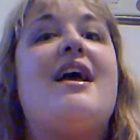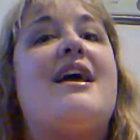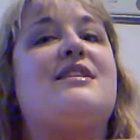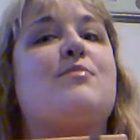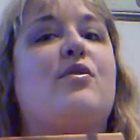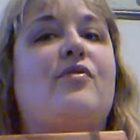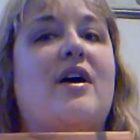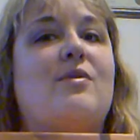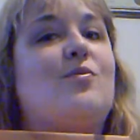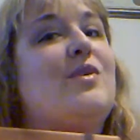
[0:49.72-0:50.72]
it's more
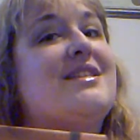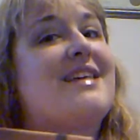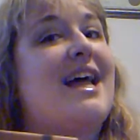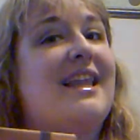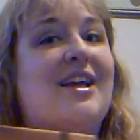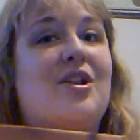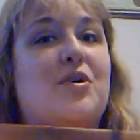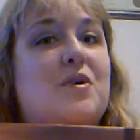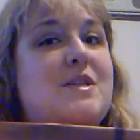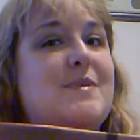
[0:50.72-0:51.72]
fun when it's kind of like a little
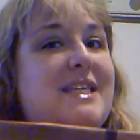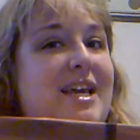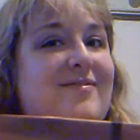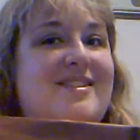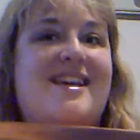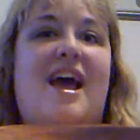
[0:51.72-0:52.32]
Christmas gift,